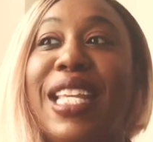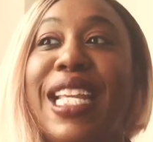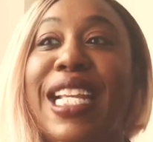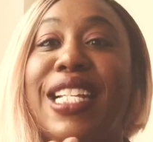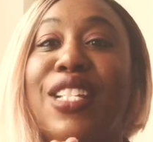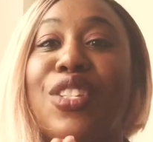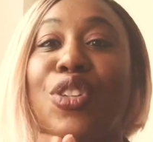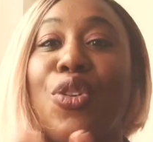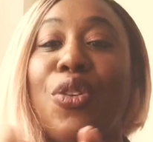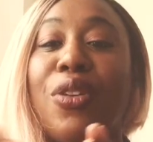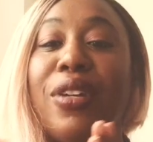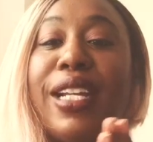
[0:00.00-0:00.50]

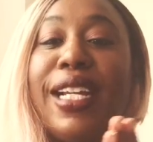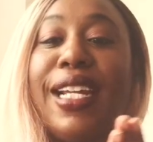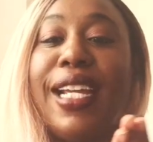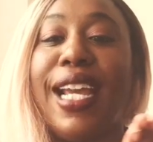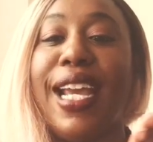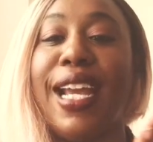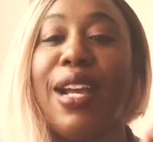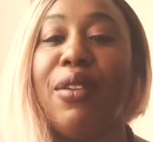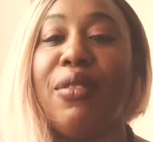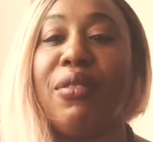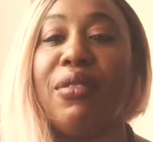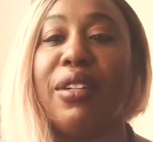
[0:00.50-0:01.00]
He's already
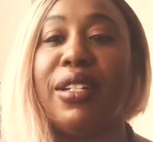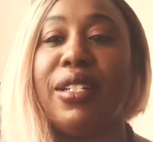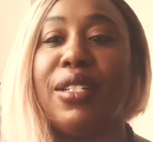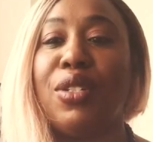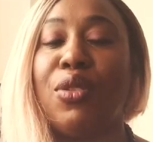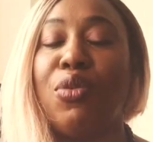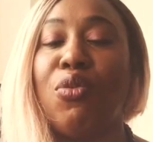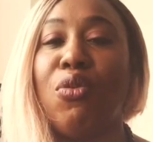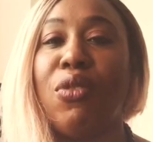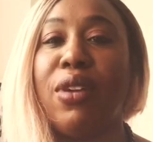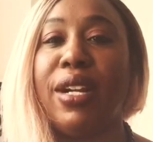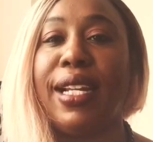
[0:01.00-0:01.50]

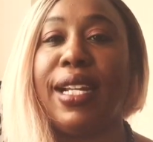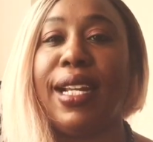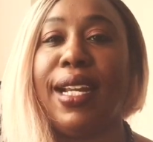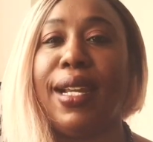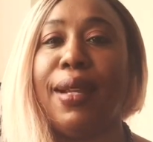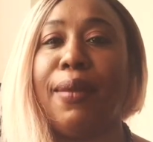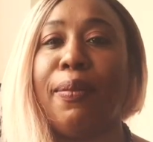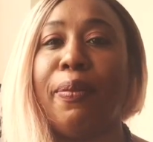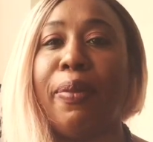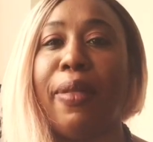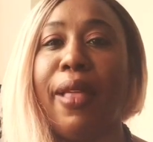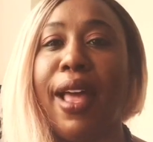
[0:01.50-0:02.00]
at
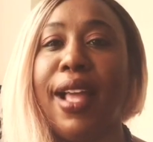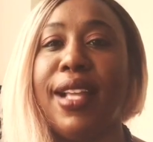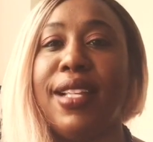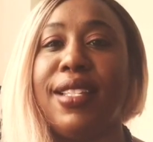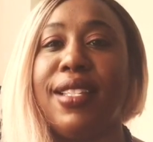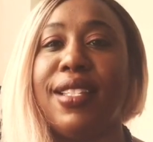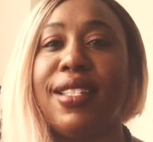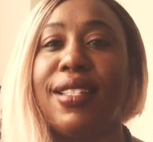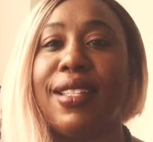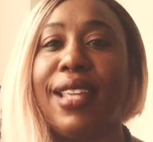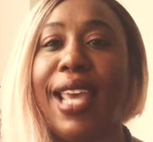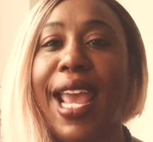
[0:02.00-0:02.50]
20 plus
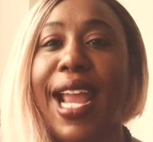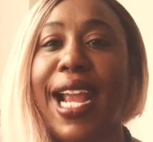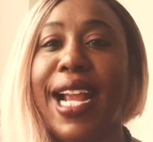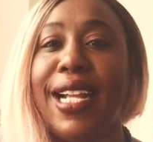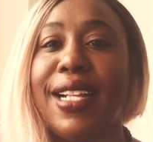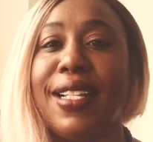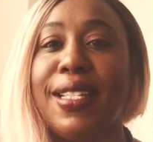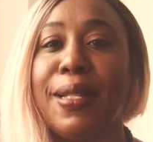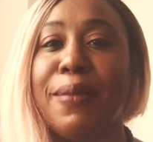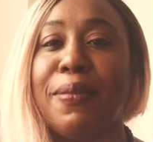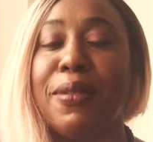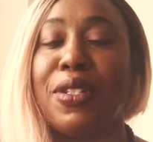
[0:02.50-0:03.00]

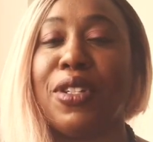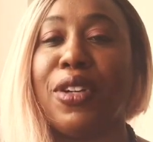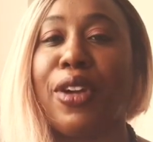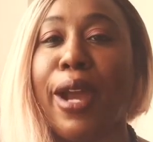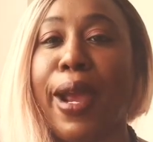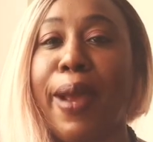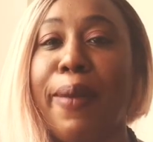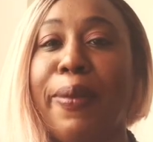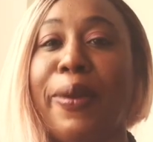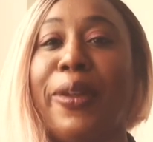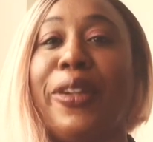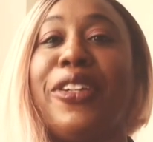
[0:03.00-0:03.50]
K
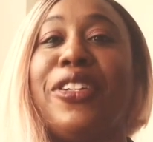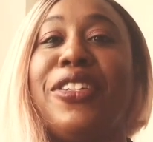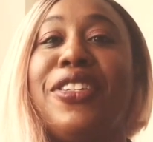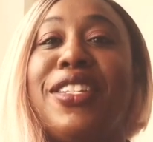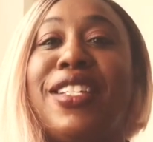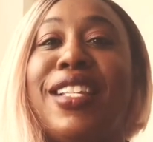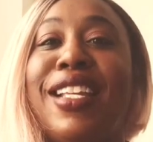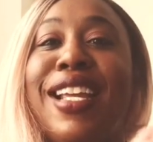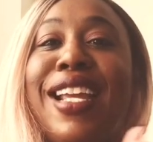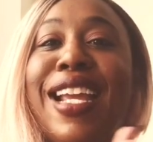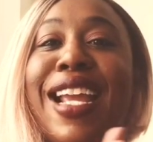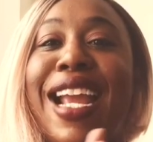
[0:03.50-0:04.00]

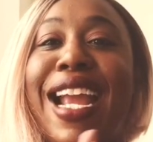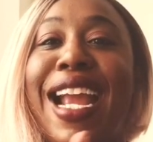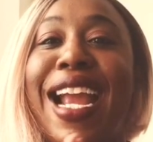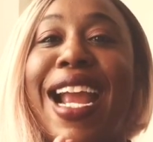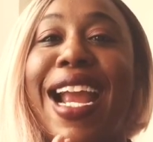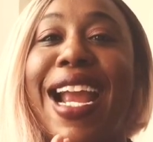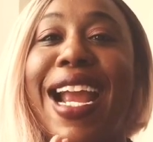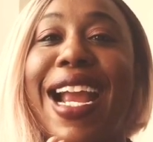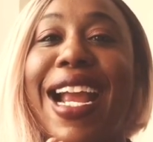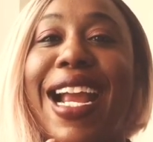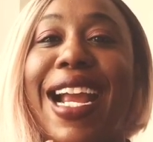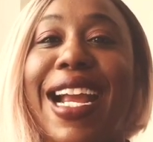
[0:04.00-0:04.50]
subscribers,
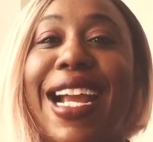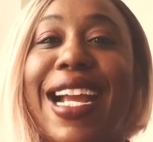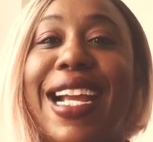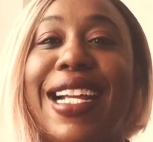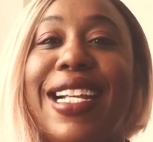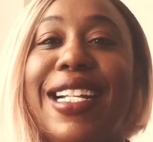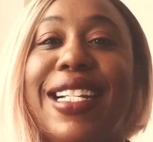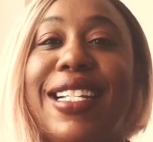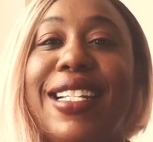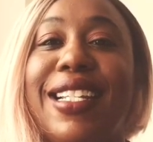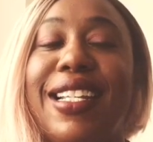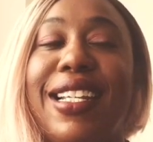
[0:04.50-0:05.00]

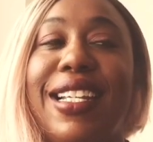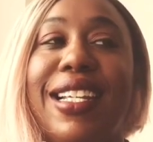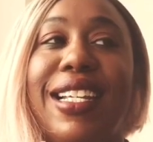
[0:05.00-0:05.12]
and